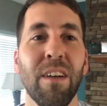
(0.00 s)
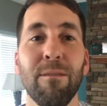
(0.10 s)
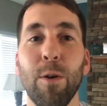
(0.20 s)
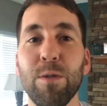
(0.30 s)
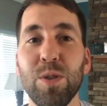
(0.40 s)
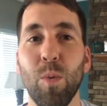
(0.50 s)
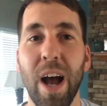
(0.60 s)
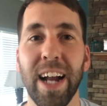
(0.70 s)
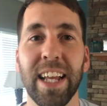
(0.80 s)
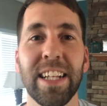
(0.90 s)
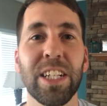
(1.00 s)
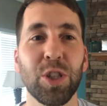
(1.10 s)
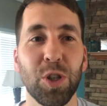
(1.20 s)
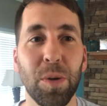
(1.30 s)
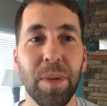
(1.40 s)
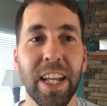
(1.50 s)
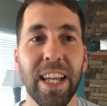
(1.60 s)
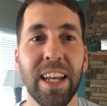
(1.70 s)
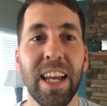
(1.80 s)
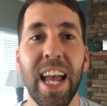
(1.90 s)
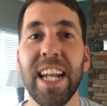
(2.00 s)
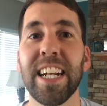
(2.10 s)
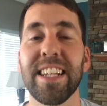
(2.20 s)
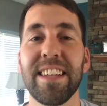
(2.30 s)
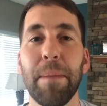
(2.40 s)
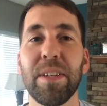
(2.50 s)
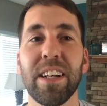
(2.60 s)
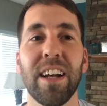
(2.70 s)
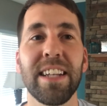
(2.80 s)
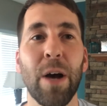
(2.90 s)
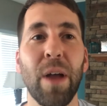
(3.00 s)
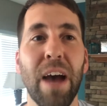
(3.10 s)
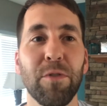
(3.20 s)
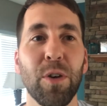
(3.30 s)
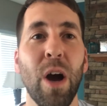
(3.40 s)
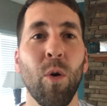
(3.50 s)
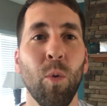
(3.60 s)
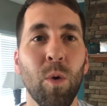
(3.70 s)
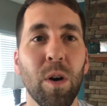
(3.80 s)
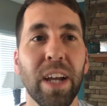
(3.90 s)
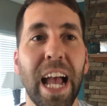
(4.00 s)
Volkswagen in Germany, in an attempt to cut down after-hour work,